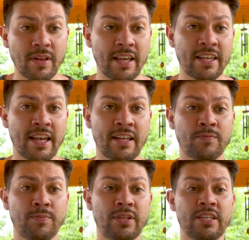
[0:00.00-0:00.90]

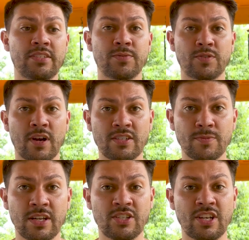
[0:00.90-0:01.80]
again, please subscribe
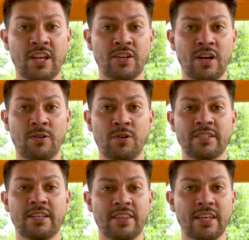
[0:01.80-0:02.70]
to my channel. I
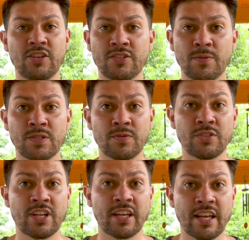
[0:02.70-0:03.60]
want to say thank you so much for
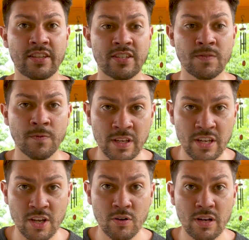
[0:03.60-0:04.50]
checking out this
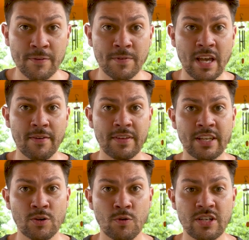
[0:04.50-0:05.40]
video. If you have
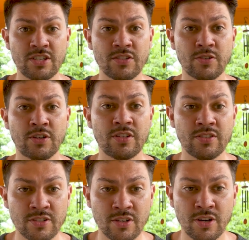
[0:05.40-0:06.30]
any questions or
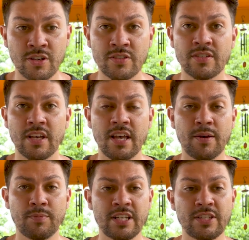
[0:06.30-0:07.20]
concerns,
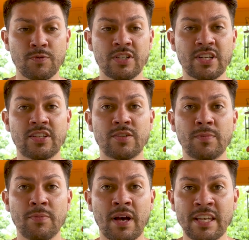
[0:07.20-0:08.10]
please reach out to
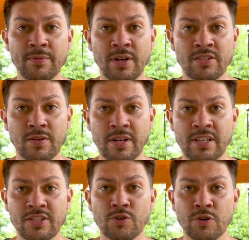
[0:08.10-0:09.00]
me. My email is on my
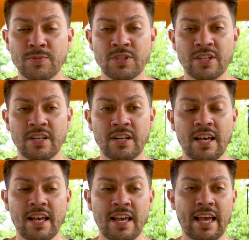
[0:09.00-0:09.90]
description.
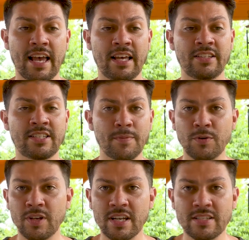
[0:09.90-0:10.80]
And tell
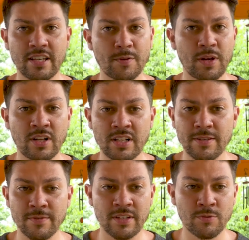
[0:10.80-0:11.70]
me what you guys think about
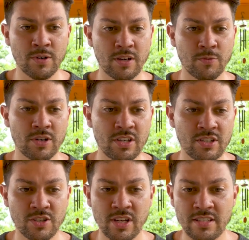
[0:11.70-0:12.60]
Cleveland. What
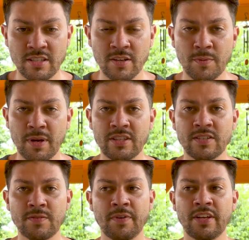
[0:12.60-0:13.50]
did you guys love about
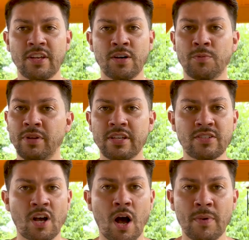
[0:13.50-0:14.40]
this video?
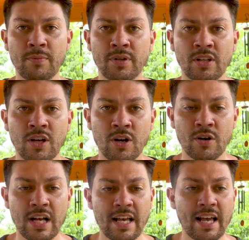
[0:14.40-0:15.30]
Please comment
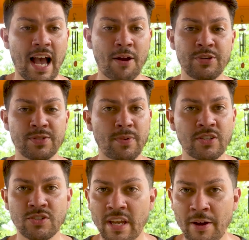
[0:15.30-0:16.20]
below. I
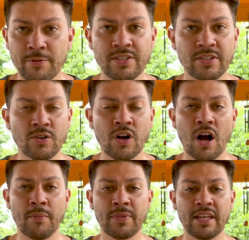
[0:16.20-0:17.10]
respond to every single
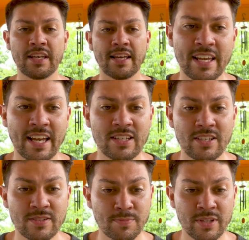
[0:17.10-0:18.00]
comment. And again,
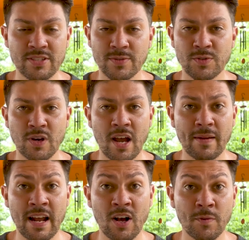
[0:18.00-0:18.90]
please
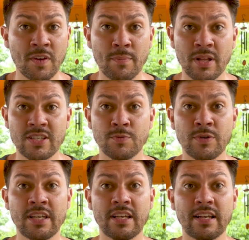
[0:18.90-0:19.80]
subscribe, and I hope you have a blessed
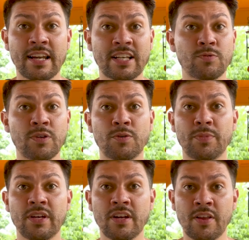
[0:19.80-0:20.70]
week. Next week will
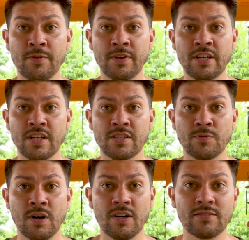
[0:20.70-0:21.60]
be another video
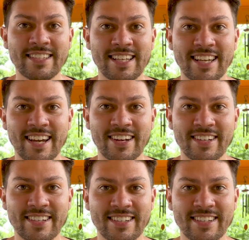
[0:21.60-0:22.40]
as well. Take care.